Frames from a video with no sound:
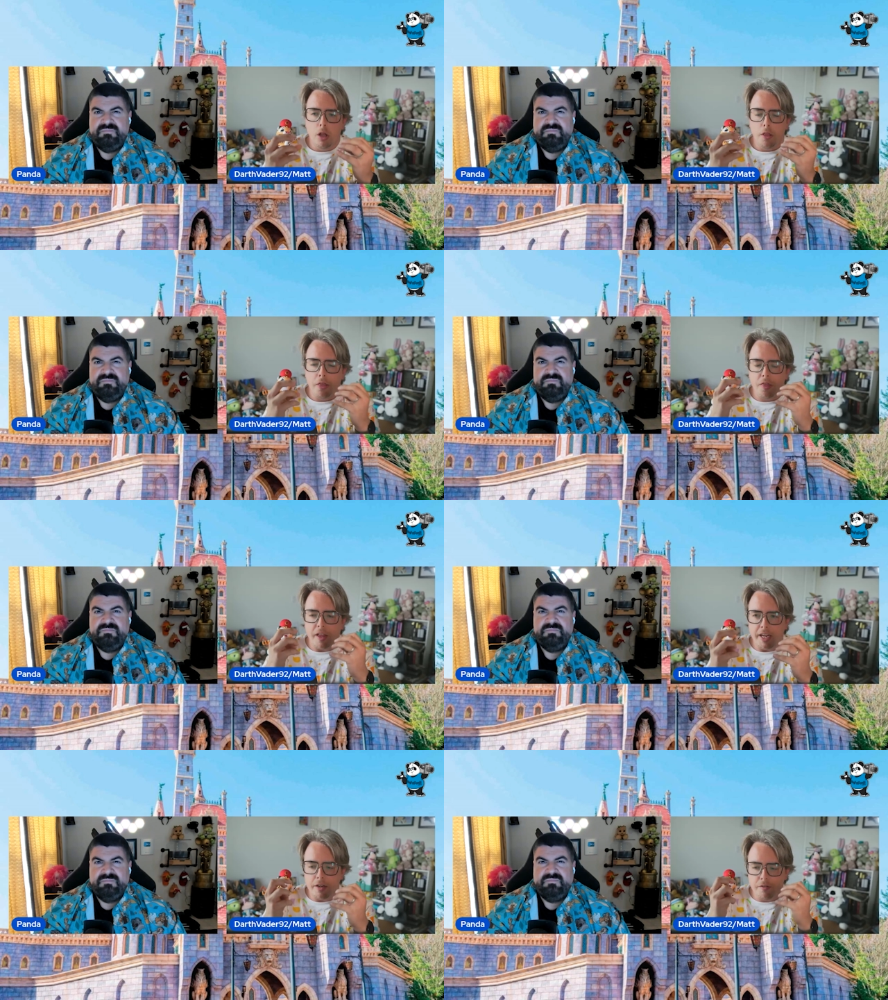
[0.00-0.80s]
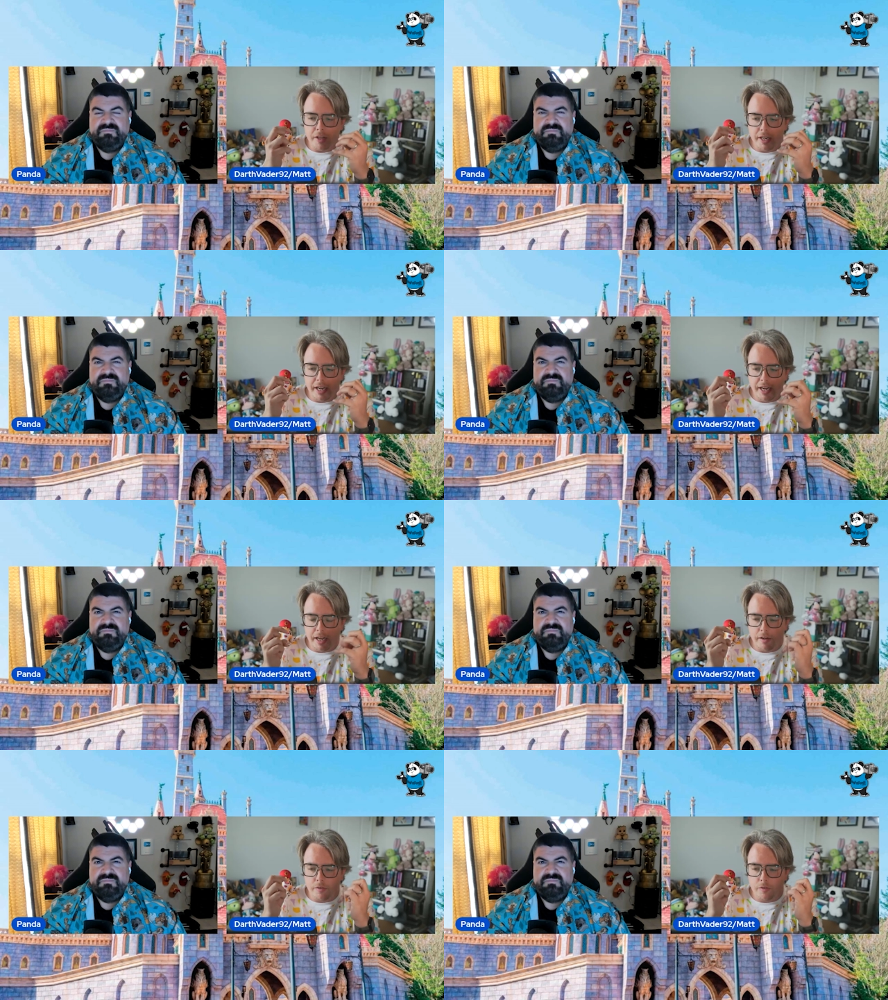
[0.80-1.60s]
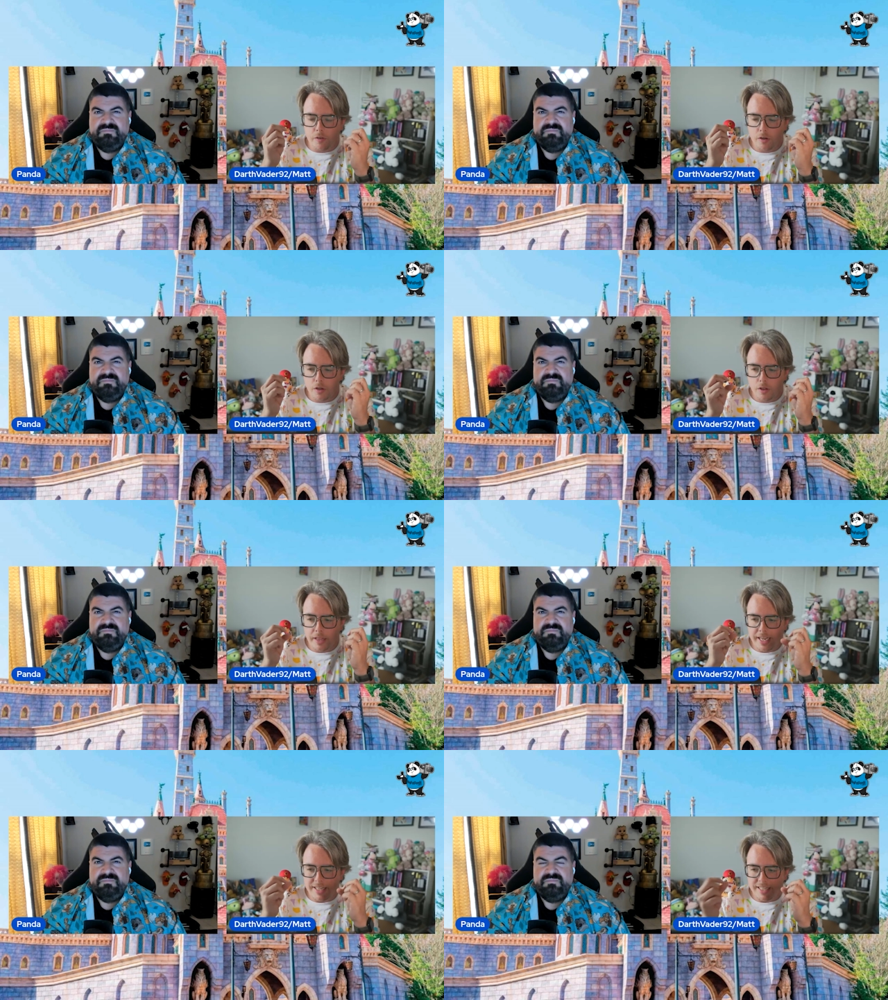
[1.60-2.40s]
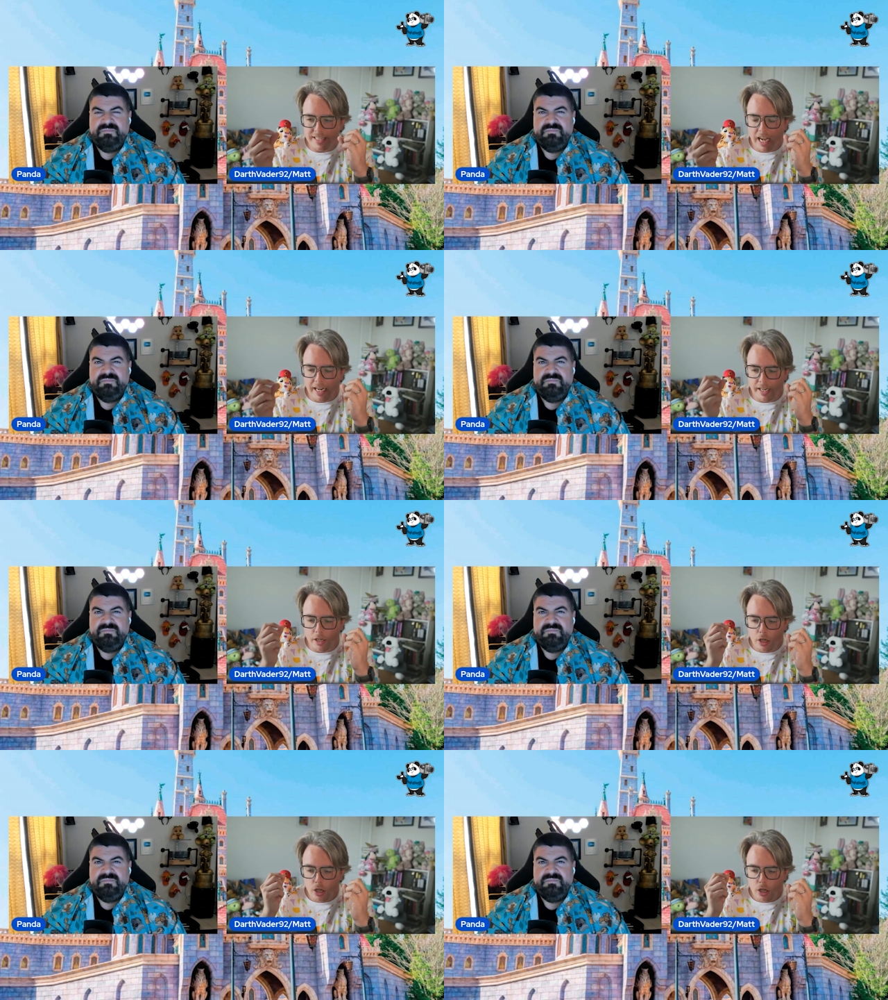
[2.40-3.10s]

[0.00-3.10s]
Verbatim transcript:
Speaker 1: Think of it if they decided